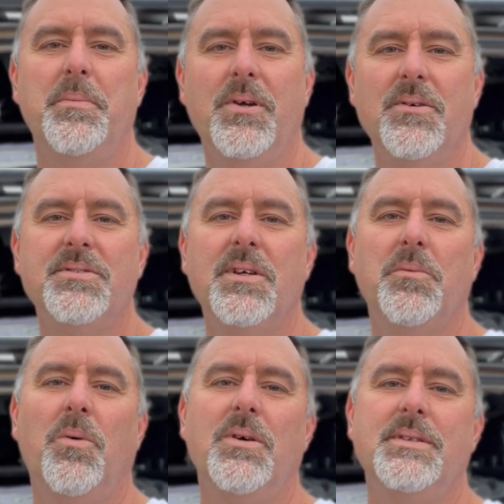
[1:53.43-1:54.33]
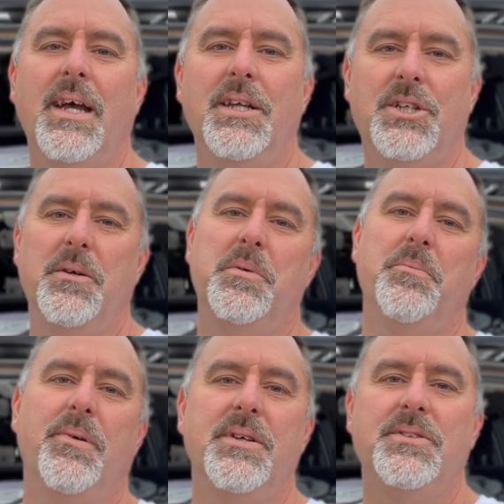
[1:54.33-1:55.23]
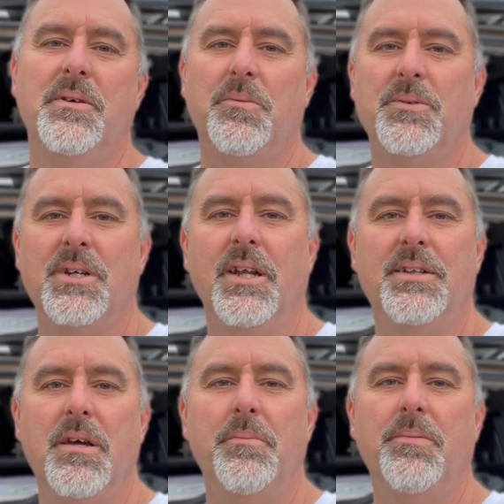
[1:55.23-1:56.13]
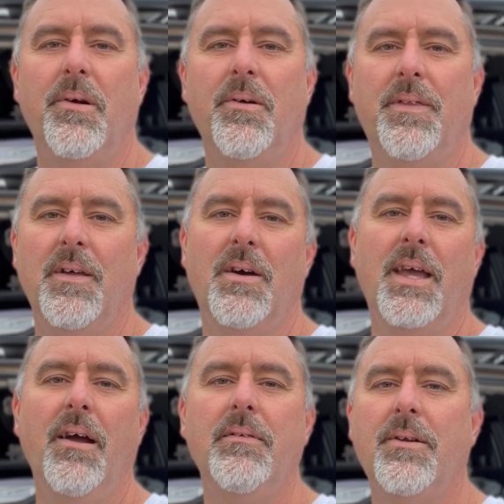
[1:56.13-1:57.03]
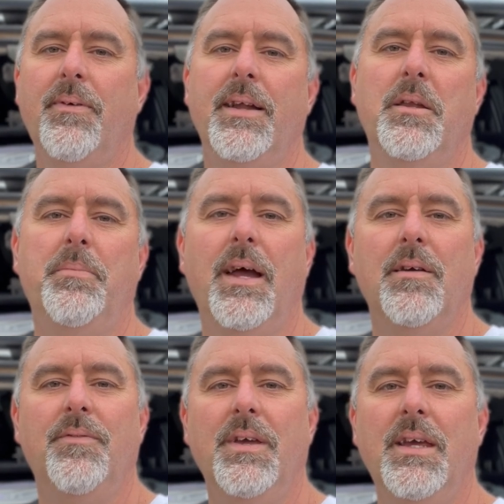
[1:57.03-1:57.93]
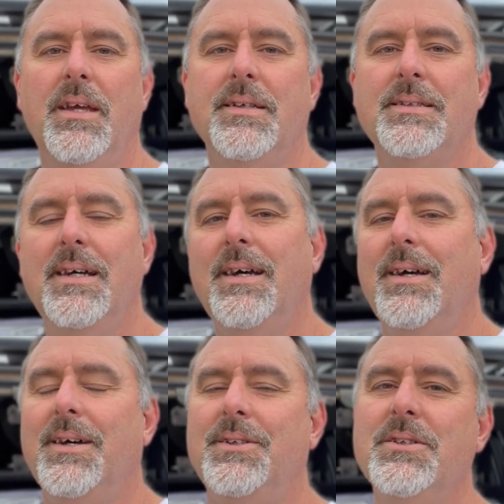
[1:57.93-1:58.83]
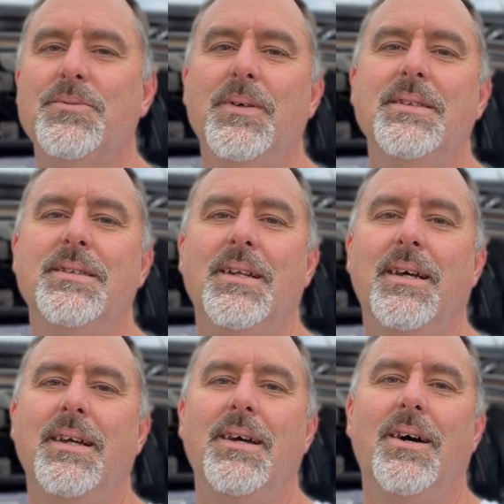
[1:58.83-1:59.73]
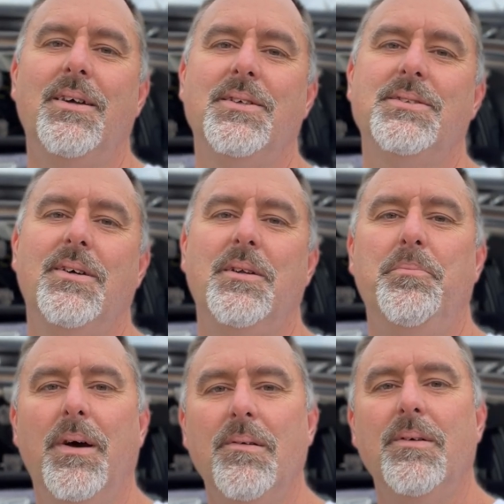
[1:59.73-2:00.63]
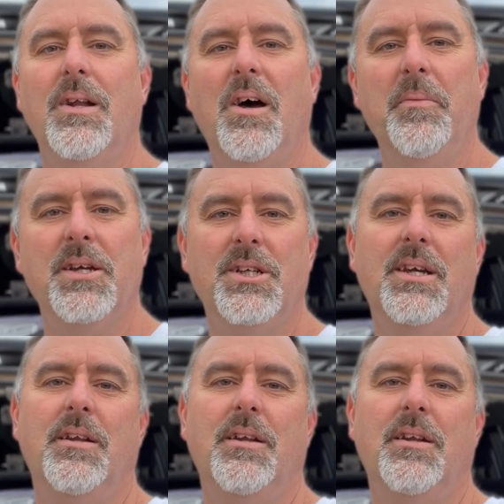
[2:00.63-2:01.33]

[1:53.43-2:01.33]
because it was a cheap compressor and it was only a temporary thing, I carried it around the bag for years. And just recently, I decided, bugger it, I'm actually going to